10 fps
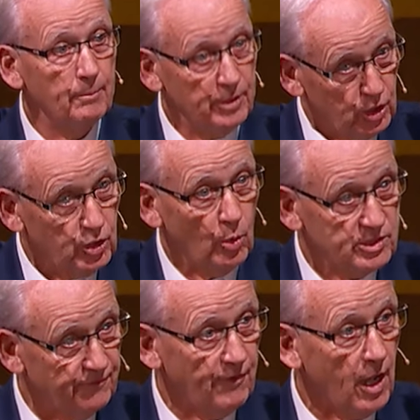But you know, as
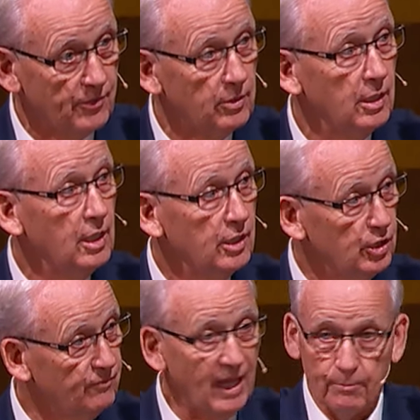a father,
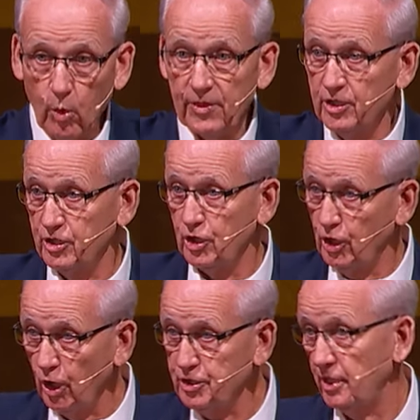you've got more than just a
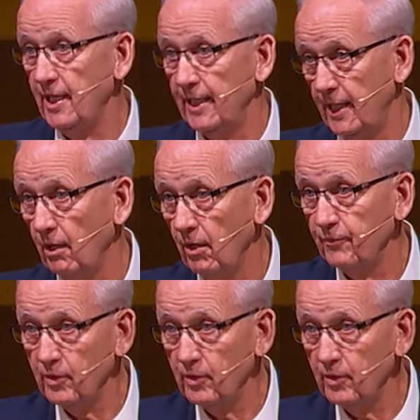church to take care of.